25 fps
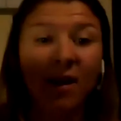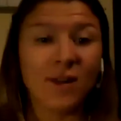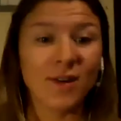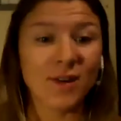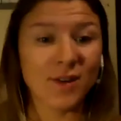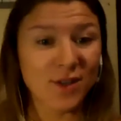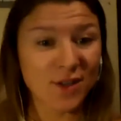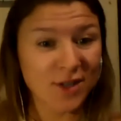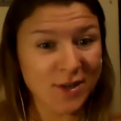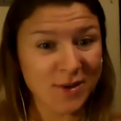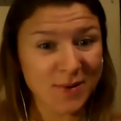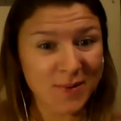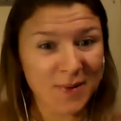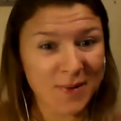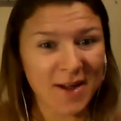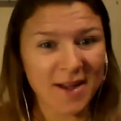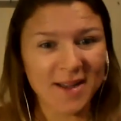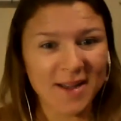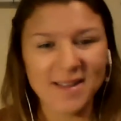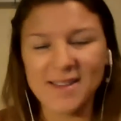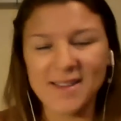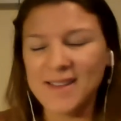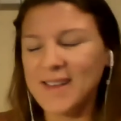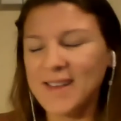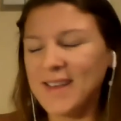how to cheat
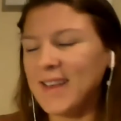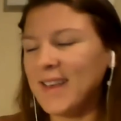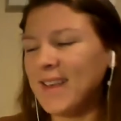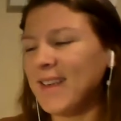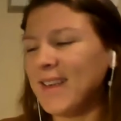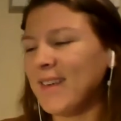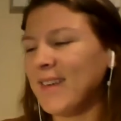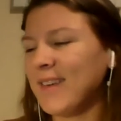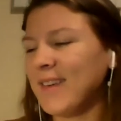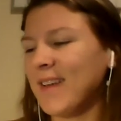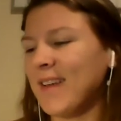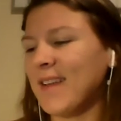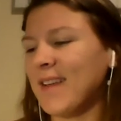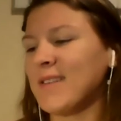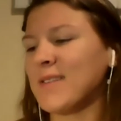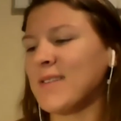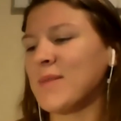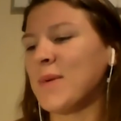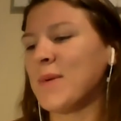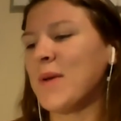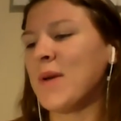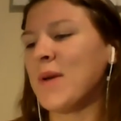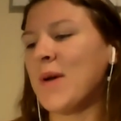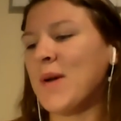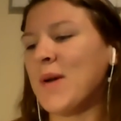wisely,
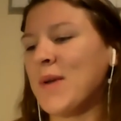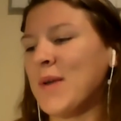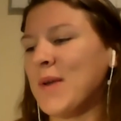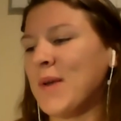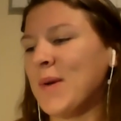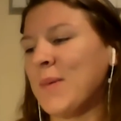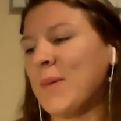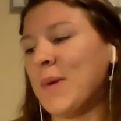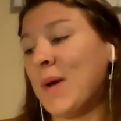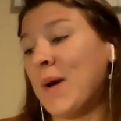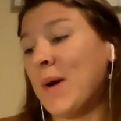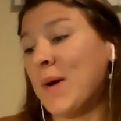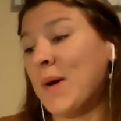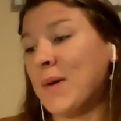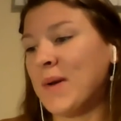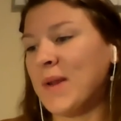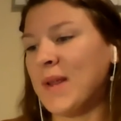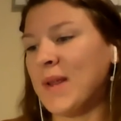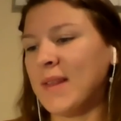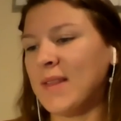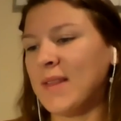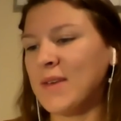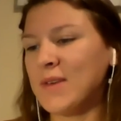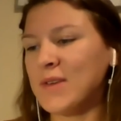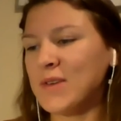because we all
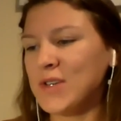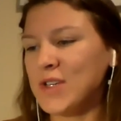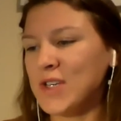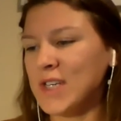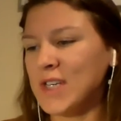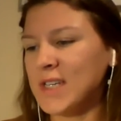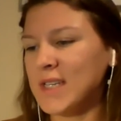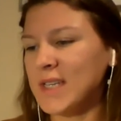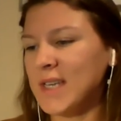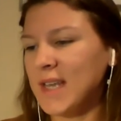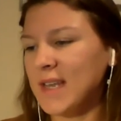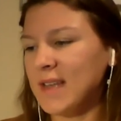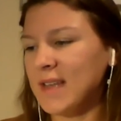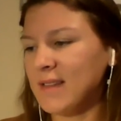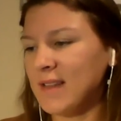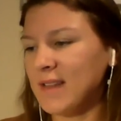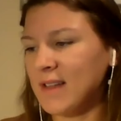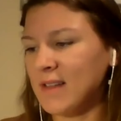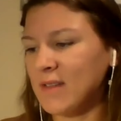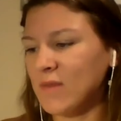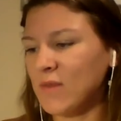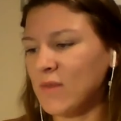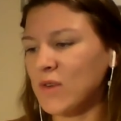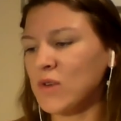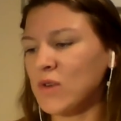need those cheat days,
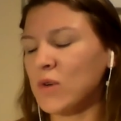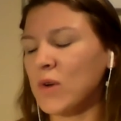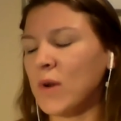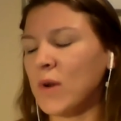that's for